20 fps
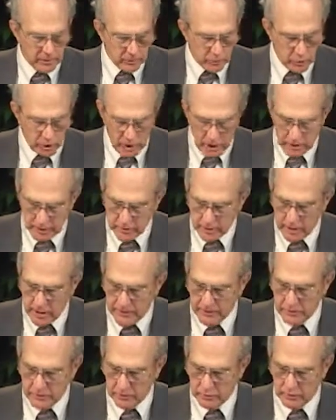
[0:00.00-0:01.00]
John
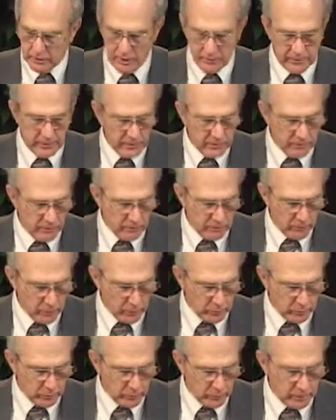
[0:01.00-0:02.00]
chapter 7,
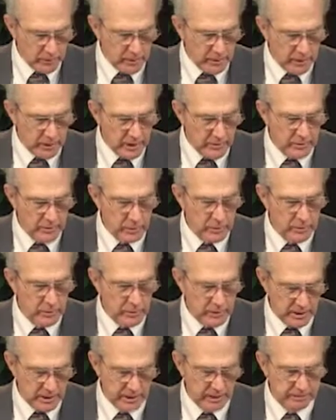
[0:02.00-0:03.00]
verse number
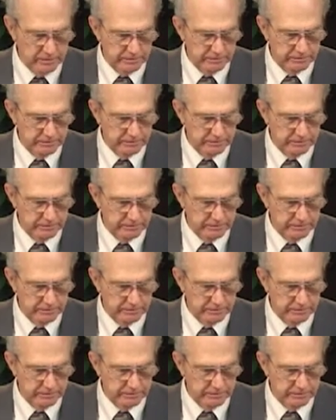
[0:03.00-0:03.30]
10